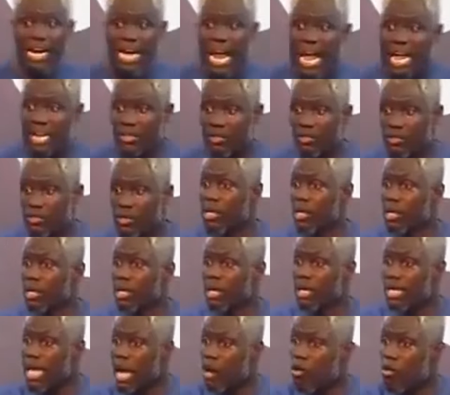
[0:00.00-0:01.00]
ranks,
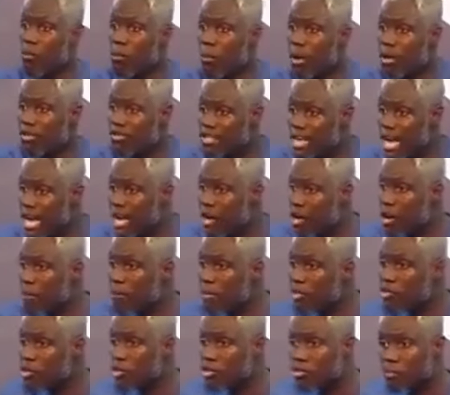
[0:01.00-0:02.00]
Yahoo boys now are
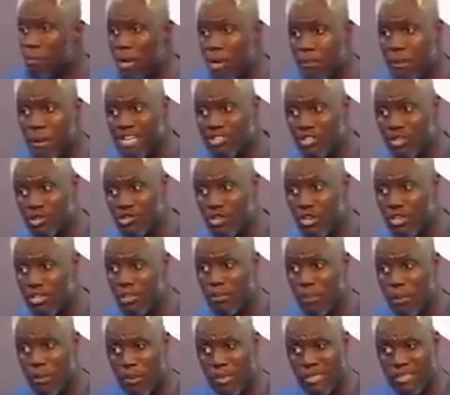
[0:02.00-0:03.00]
coming to spray pastors on
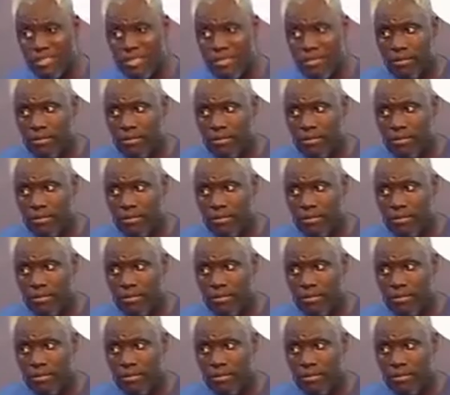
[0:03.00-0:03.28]
the pulpit.